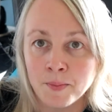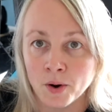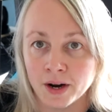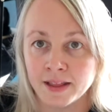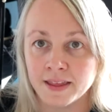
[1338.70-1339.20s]

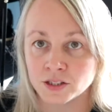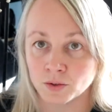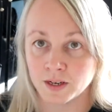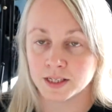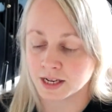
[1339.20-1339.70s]
putting in their
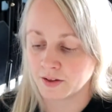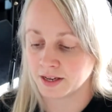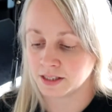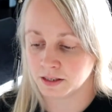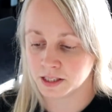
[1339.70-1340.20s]
screens now.
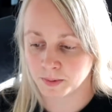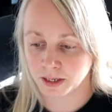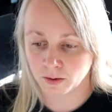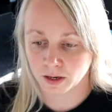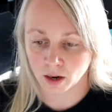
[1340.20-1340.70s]
They seem to be
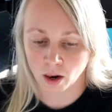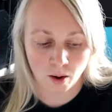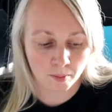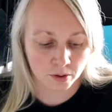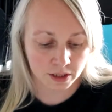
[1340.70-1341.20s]
doing a
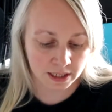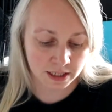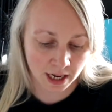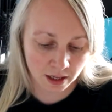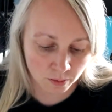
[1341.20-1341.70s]
lot more
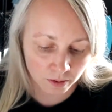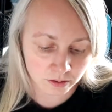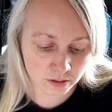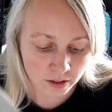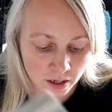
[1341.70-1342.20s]
detailed
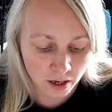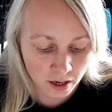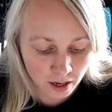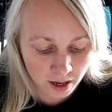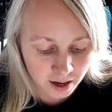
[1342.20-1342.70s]
ones.
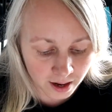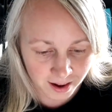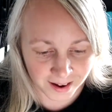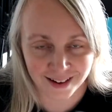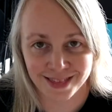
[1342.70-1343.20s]

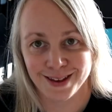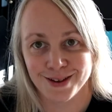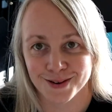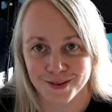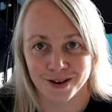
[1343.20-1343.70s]
And the
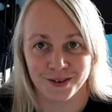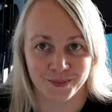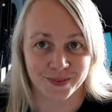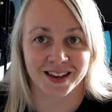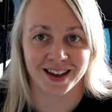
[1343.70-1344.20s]
other one,
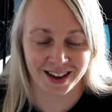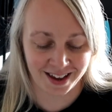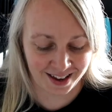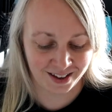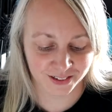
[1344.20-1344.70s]

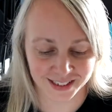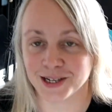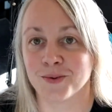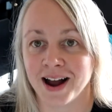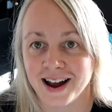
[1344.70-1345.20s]
you'll
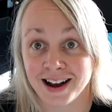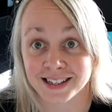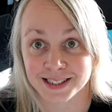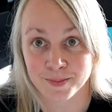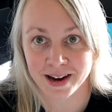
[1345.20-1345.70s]
see why I
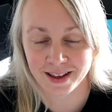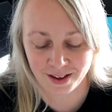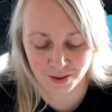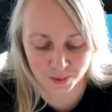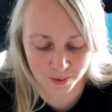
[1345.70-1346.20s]
had to buy
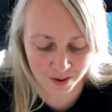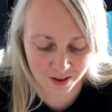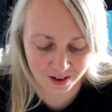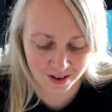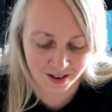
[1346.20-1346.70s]
the other one.
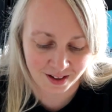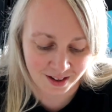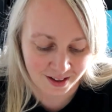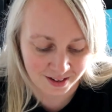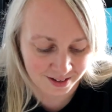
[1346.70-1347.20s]

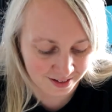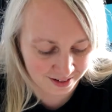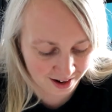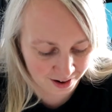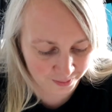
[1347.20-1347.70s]

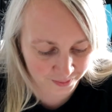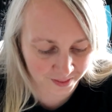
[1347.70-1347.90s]
So